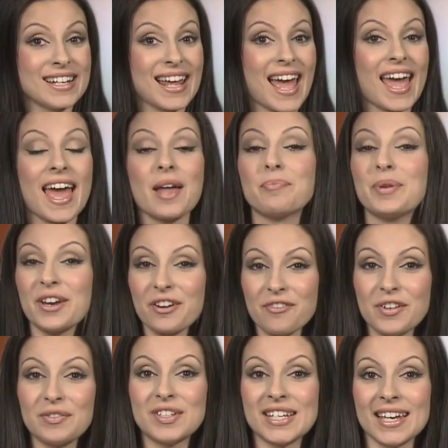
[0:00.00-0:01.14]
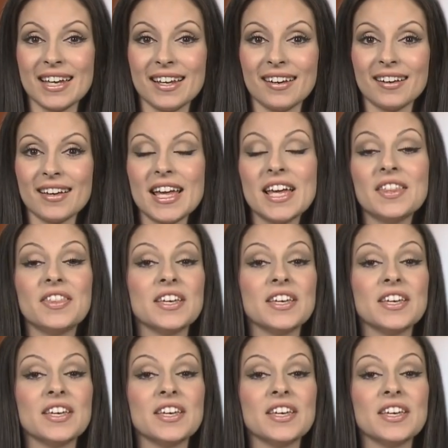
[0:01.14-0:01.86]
day at Pier 15. The